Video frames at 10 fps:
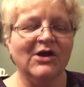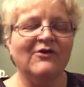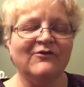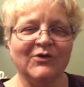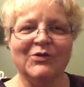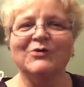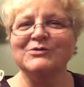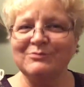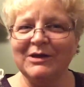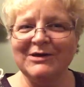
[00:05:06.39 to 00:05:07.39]
for those
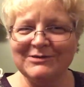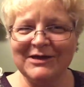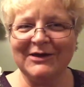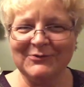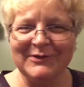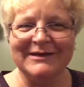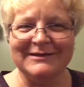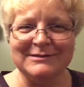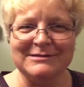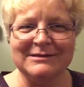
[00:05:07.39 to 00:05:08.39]
meal on
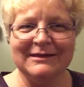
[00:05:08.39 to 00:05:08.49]
wheels.